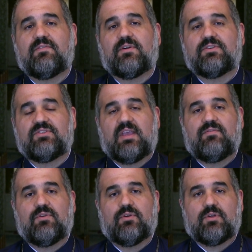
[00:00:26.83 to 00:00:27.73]
of Our
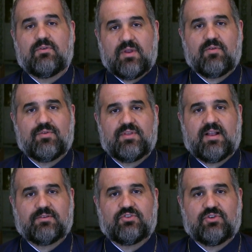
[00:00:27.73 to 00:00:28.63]
Savior Greek
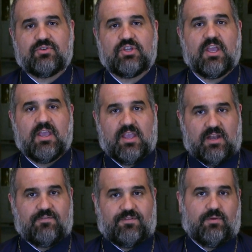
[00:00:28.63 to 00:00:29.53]
Orthodox Church
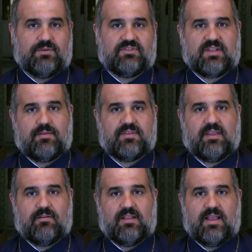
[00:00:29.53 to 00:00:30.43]
in Florence, South
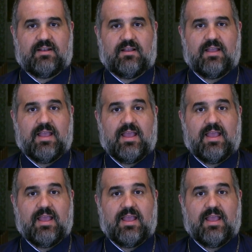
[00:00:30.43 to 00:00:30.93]
Carolina,